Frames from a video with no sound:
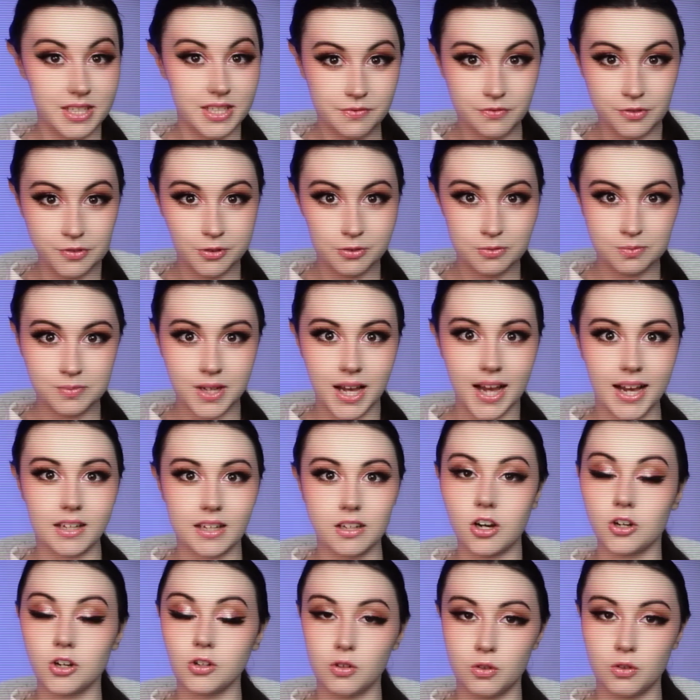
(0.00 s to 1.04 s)
might be wondering
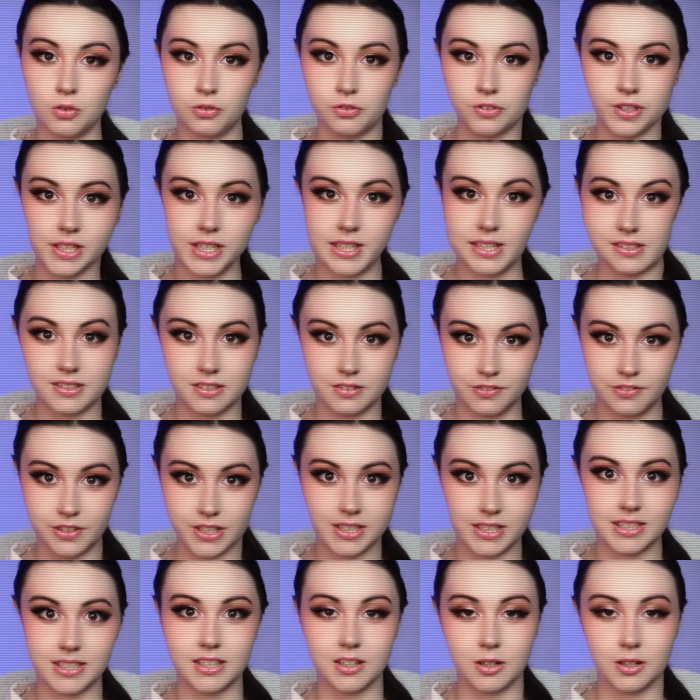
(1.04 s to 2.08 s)
why DissociaDID had to
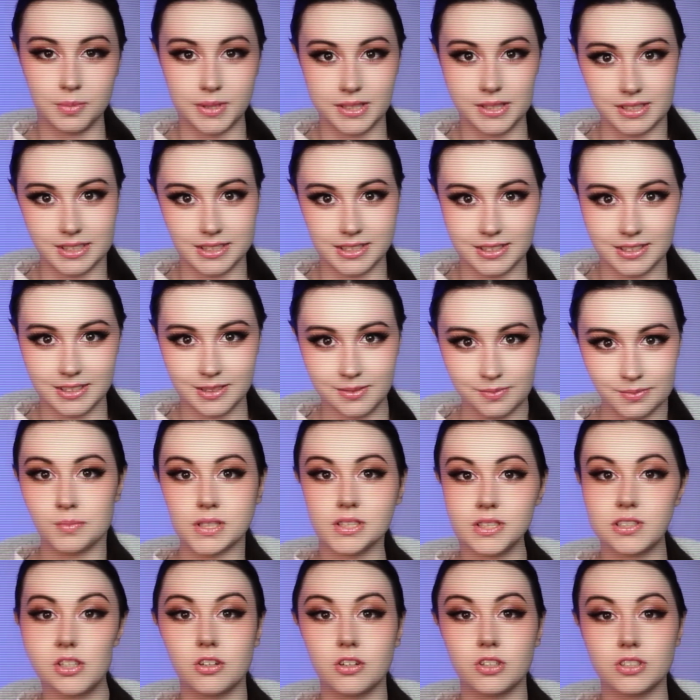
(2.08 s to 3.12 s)
pay any money at
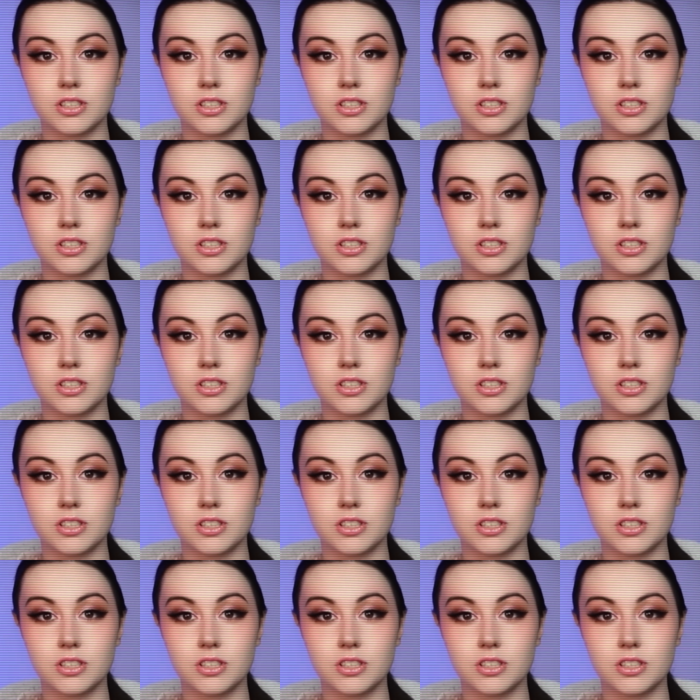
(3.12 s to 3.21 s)
all